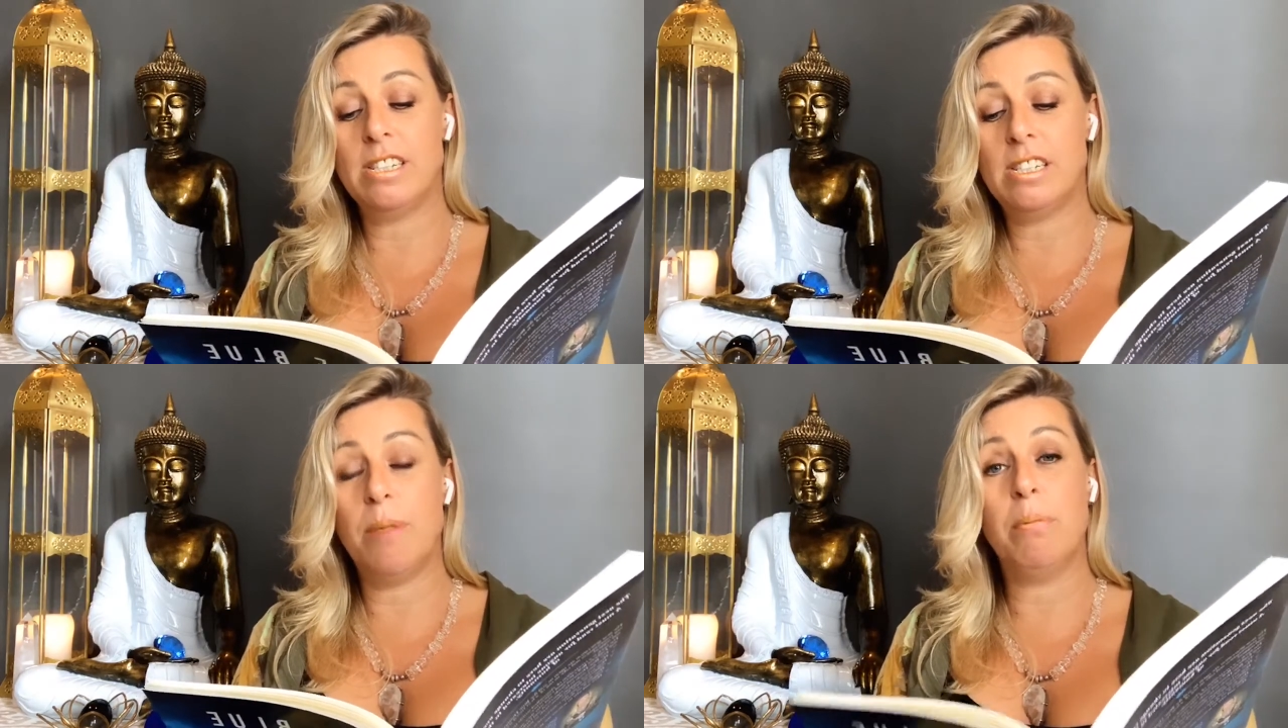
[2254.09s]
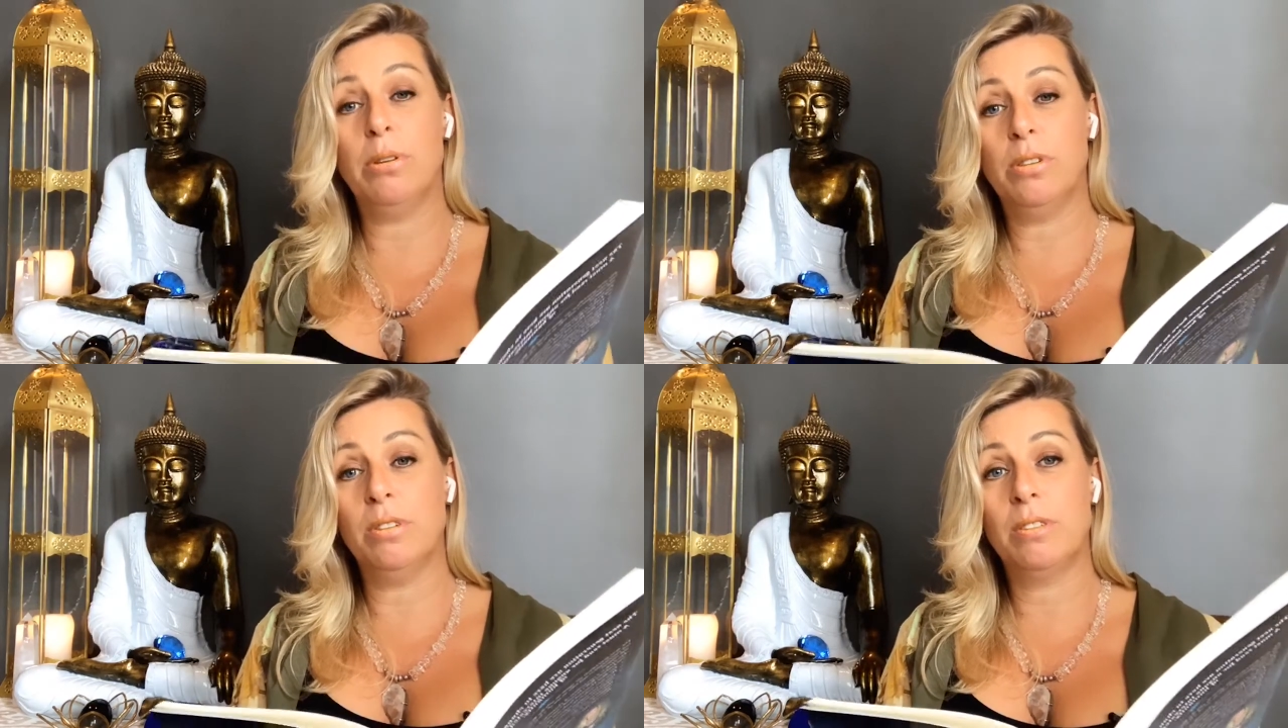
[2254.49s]

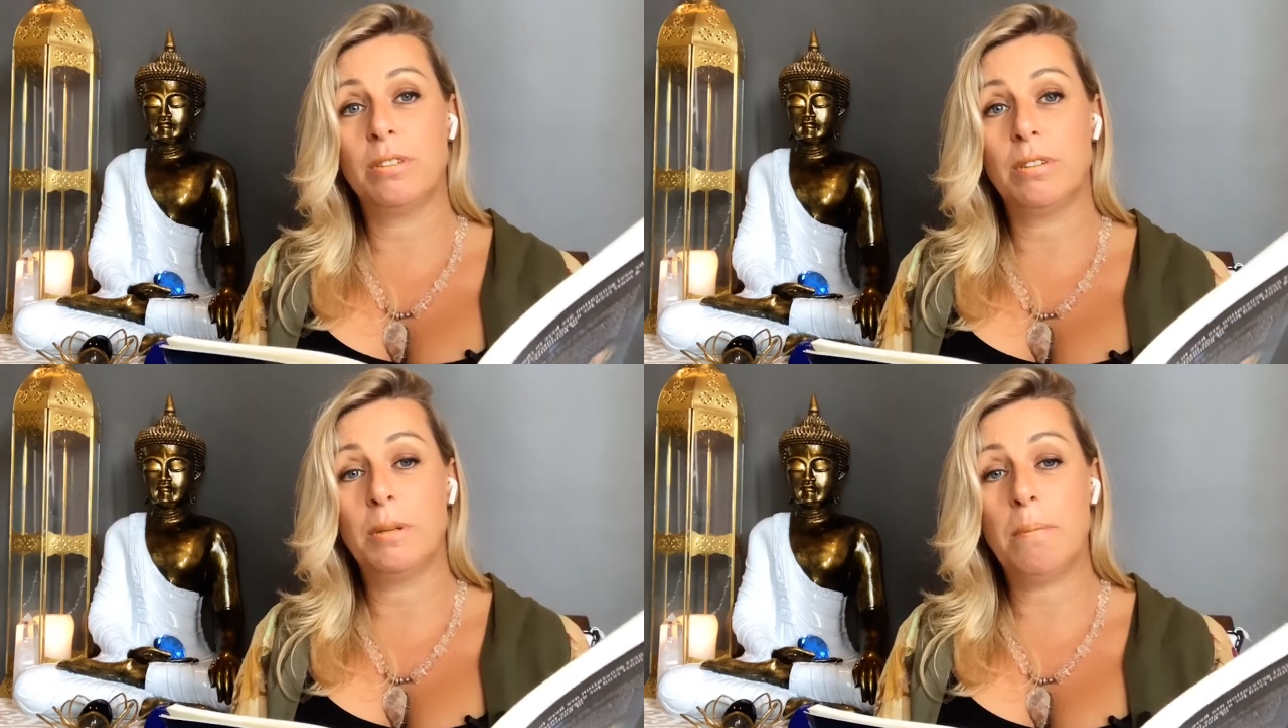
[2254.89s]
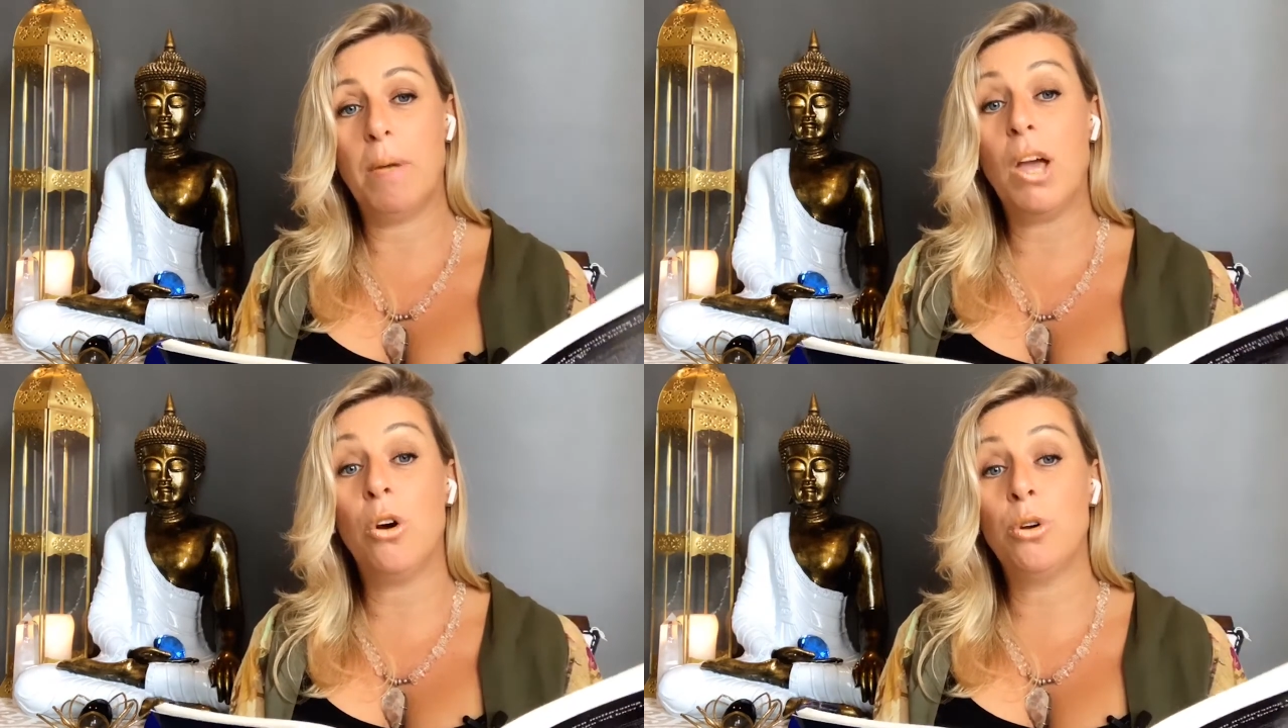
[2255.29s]
temple,
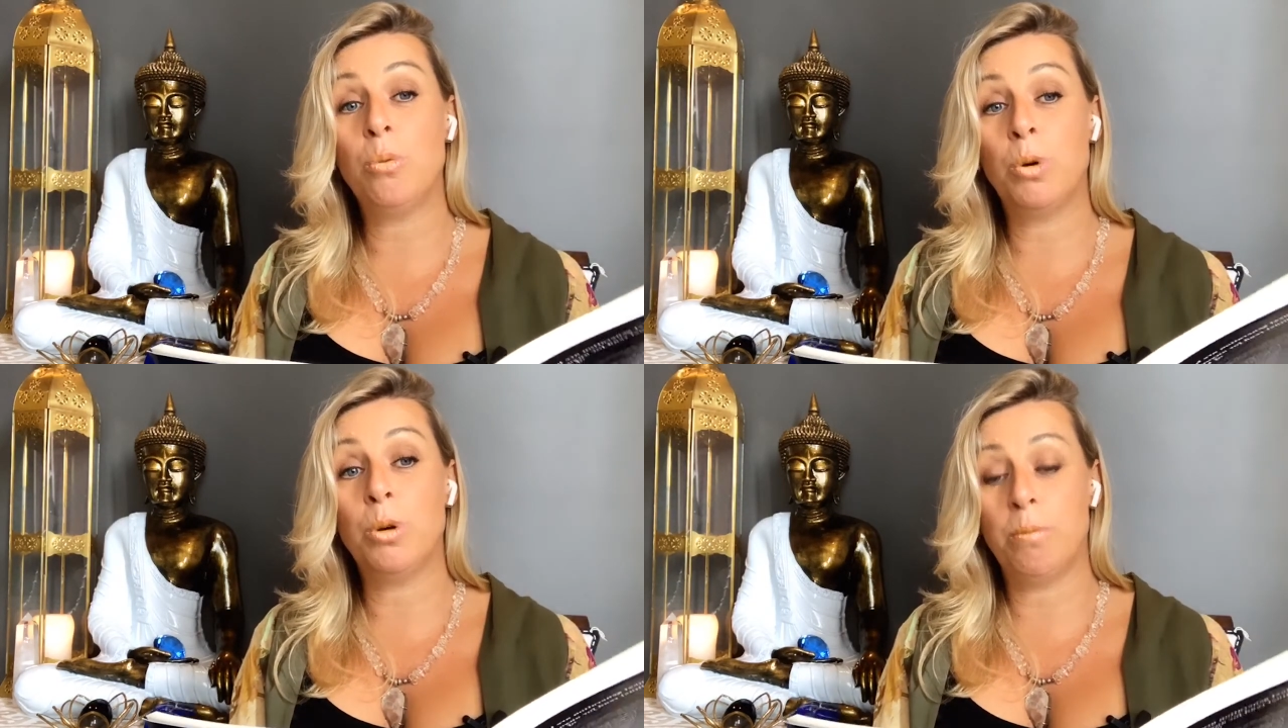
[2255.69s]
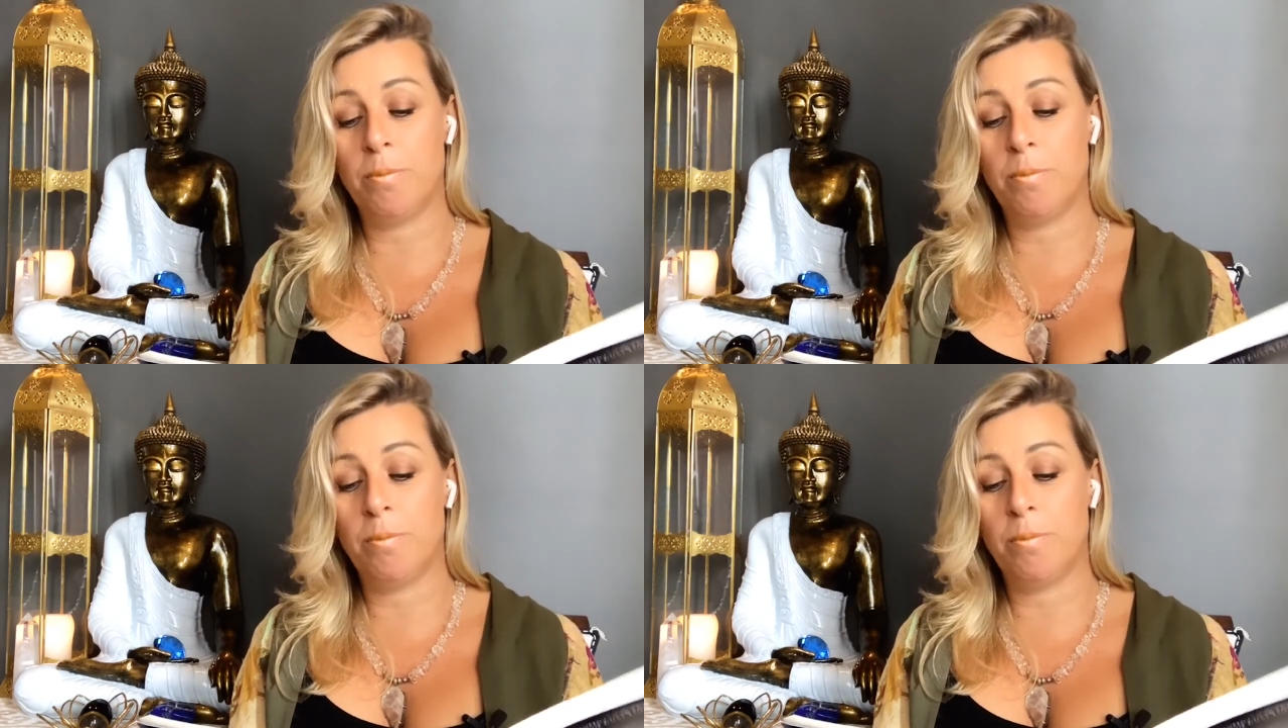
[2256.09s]
my own womb.